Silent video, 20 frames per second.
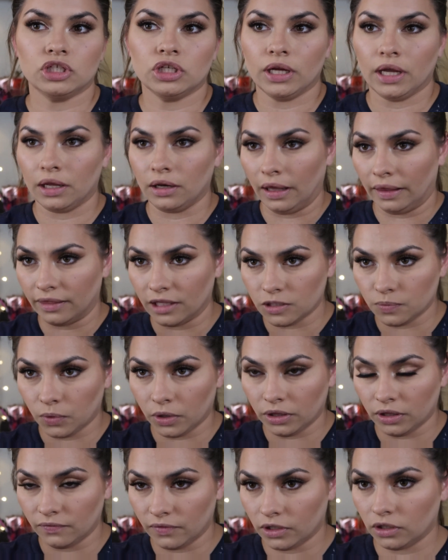She had, at this
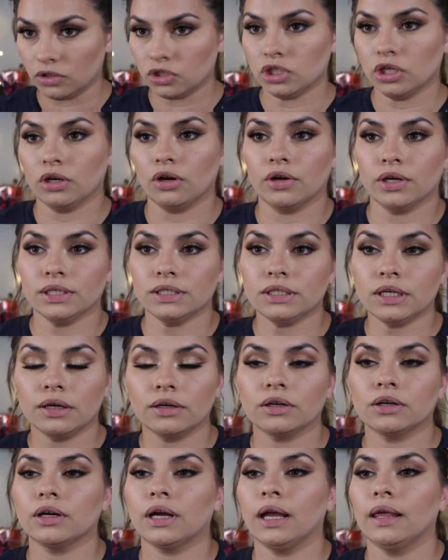point in the video, she had already
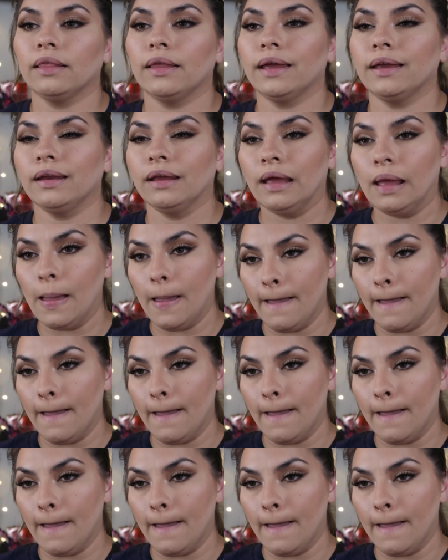done her highlight,